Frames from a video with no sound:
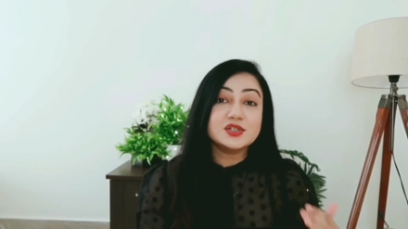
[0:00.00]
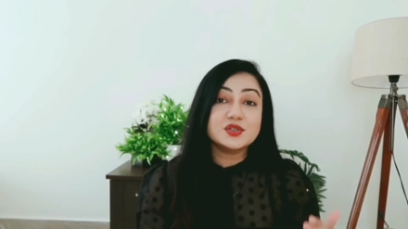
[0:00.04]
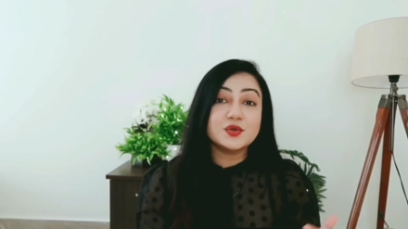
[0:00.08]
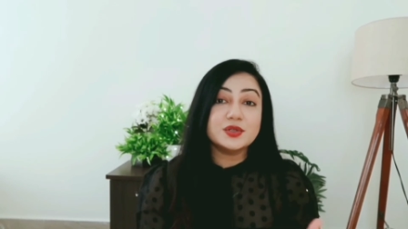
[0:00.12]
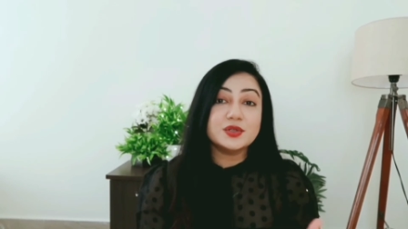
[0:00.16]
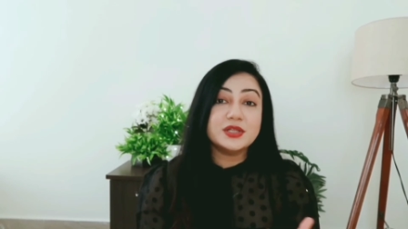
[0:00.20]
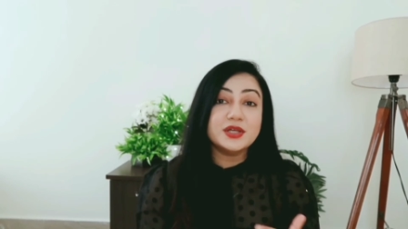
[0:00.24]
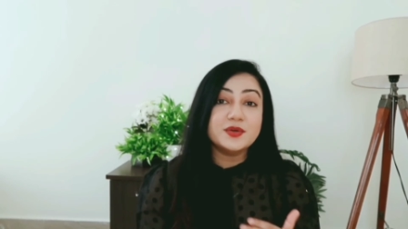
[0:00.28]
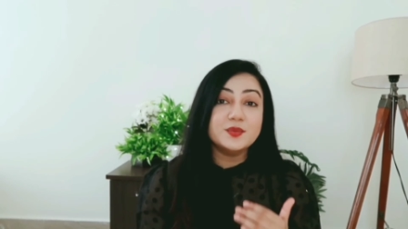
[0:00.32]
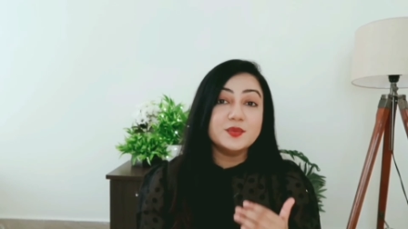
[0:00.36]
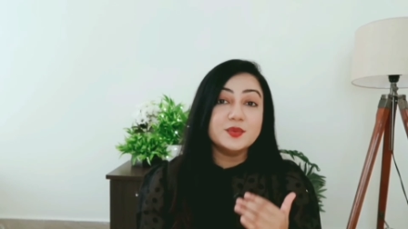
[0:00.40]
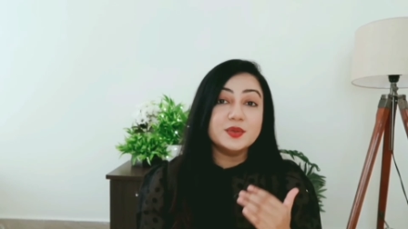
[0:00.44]
so
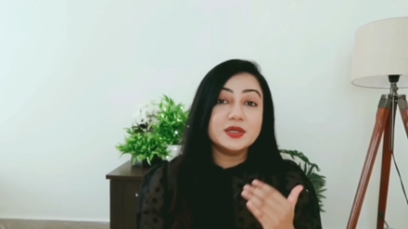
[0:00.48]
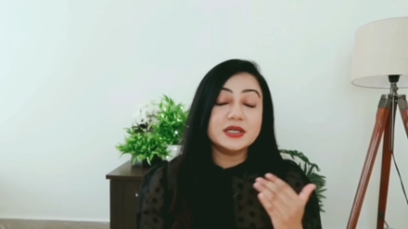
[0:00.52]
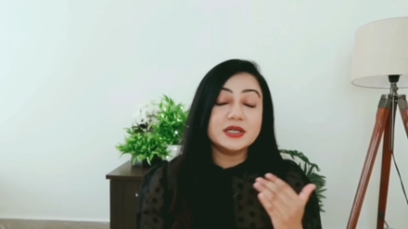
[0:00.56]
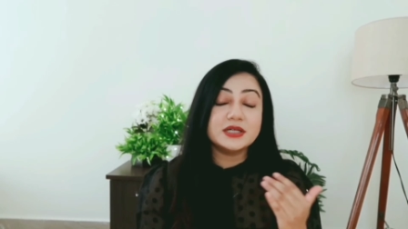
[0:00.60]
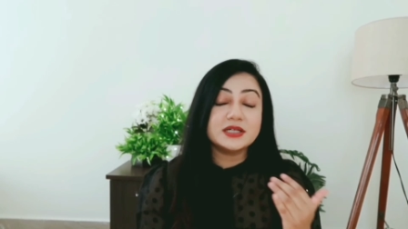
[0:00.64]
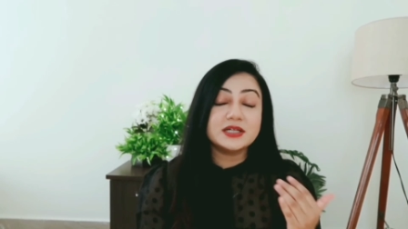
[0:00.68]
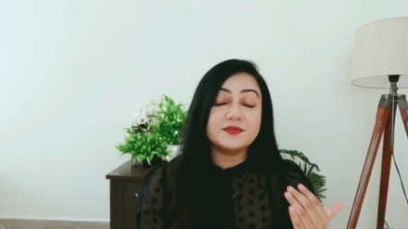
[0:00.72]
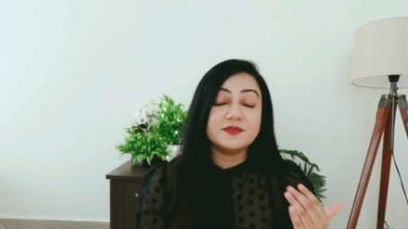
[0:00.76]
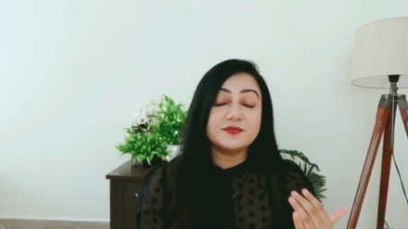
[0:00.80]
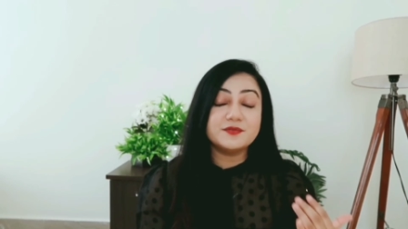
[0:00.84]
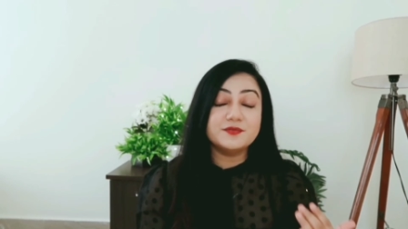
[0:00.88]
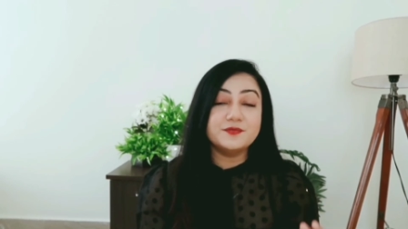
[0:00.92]
they
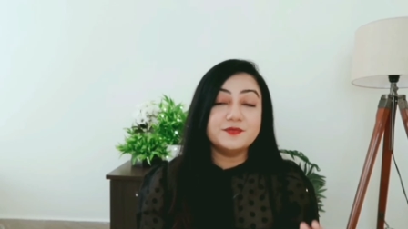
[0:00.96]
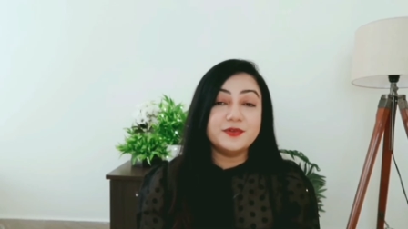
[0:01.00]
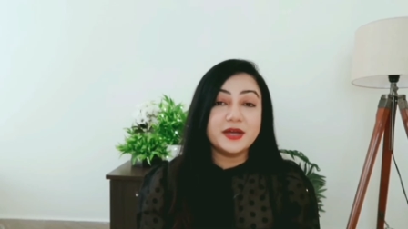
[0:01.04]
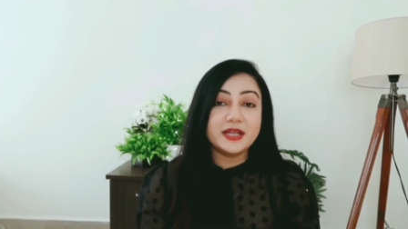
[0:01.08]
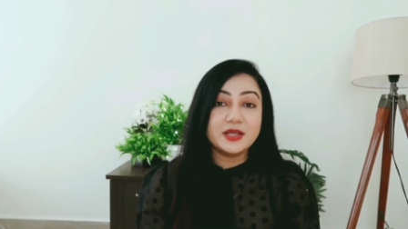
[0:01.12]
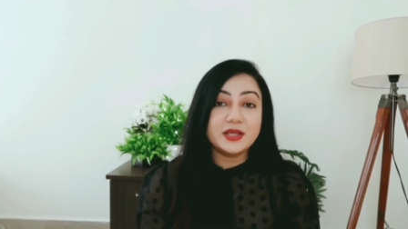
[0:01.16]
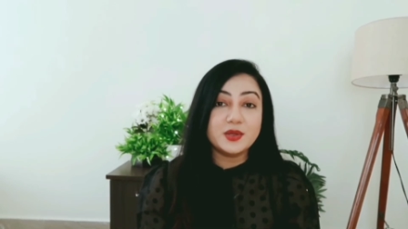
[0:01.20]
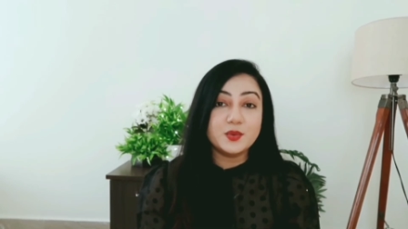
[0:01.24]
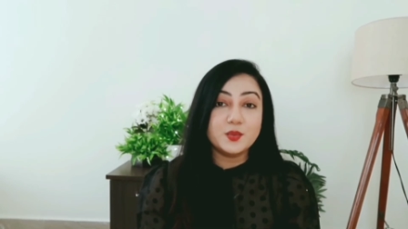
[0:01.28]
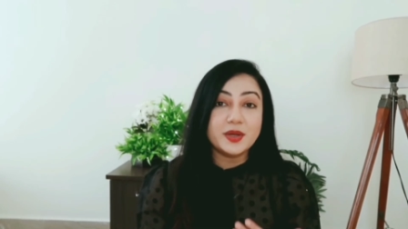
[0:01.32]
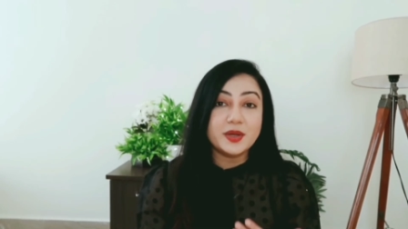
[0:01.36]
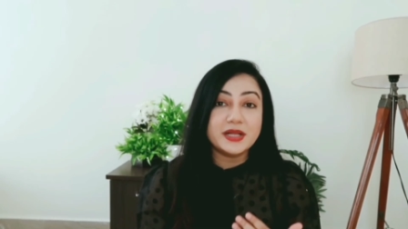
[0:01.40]
work
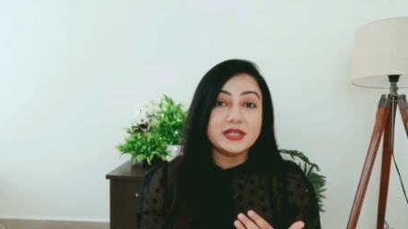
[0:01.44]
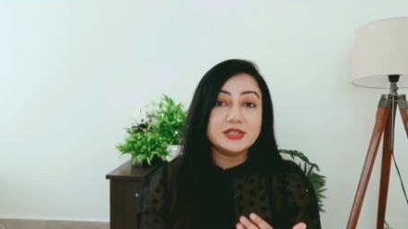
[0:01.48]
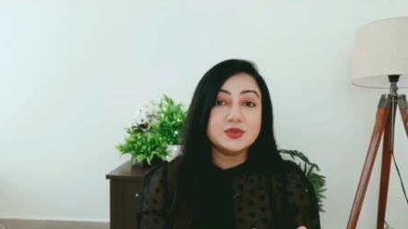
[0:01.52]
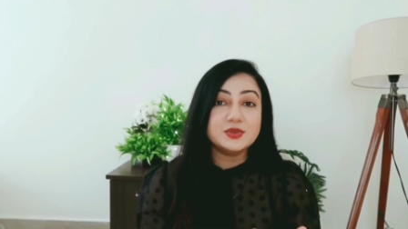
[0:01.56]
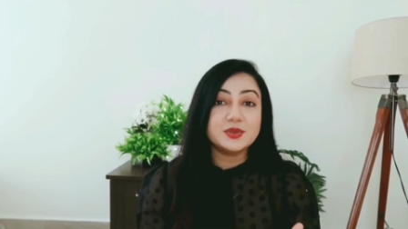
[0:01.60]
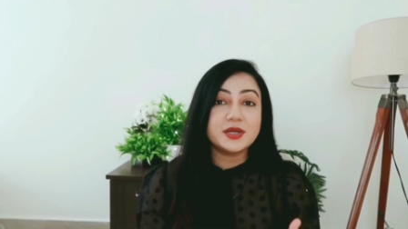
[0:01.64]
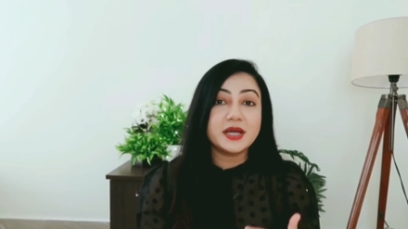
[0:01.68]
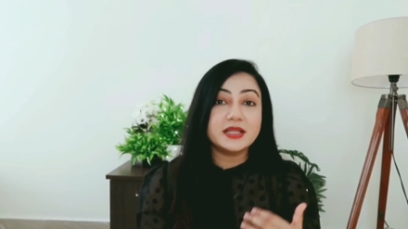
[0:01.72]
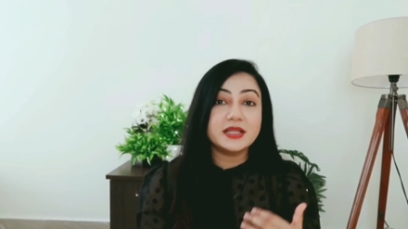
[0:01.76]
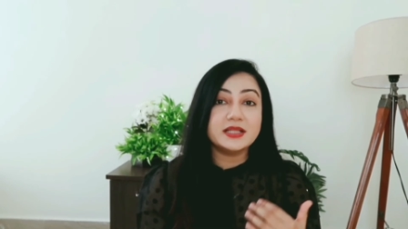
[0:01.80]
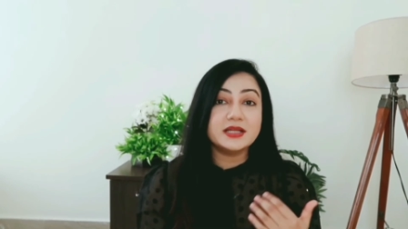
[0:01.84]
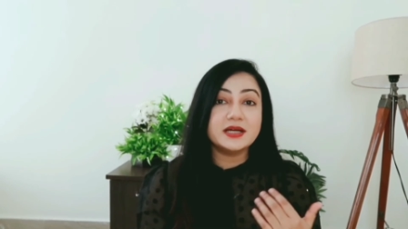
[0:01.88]
very well
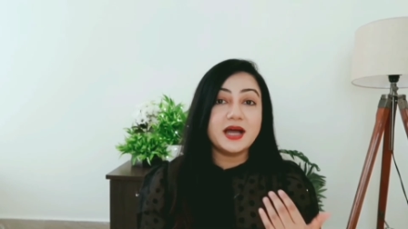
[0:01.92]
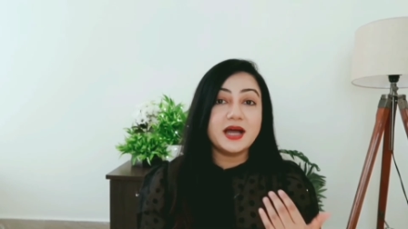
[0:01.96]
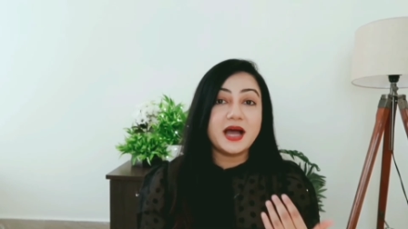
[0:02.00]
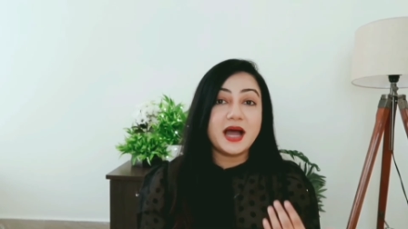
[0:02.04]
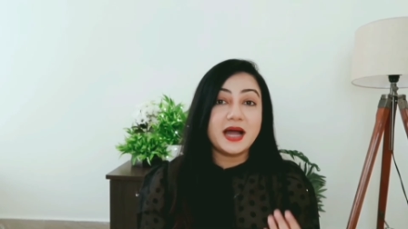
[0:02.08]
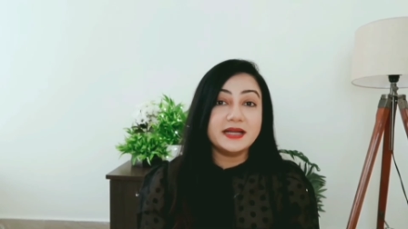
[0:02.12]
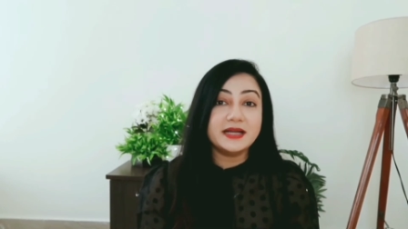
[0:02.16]
together